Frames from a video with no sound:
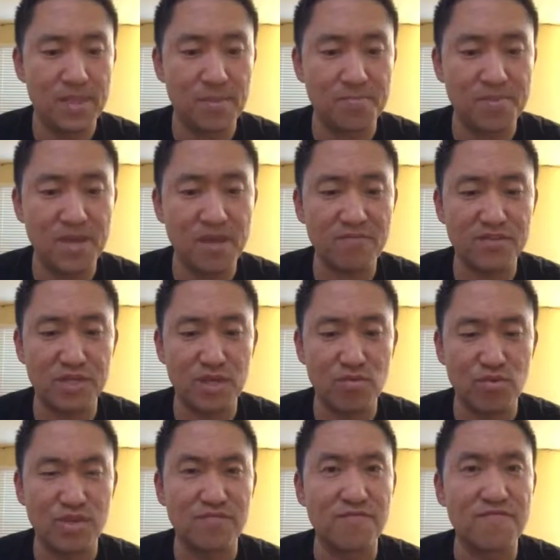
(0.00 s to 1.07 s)
The
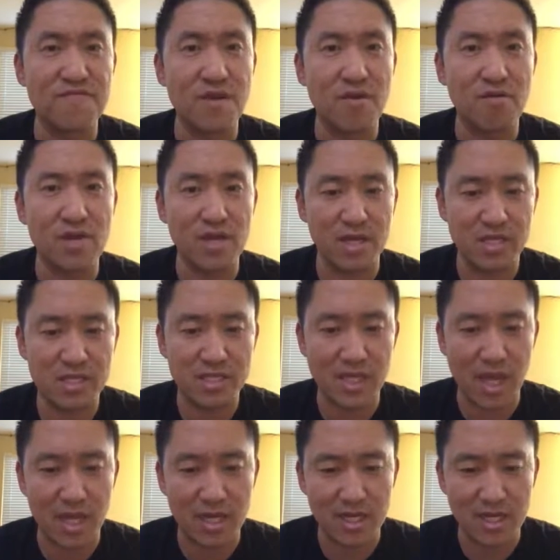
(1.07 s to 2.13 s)
BFG was very
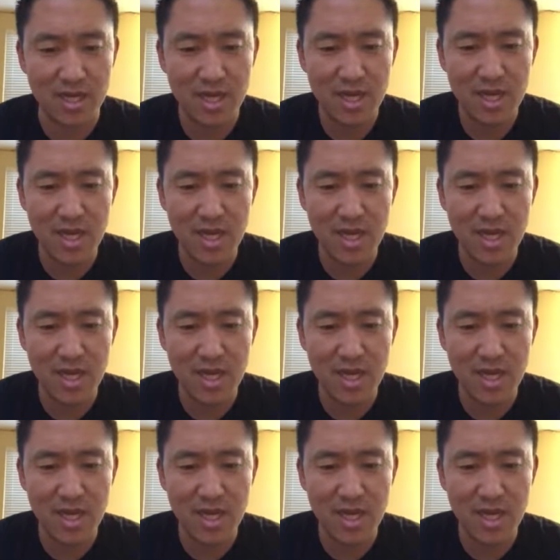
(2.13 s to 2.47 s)
excited.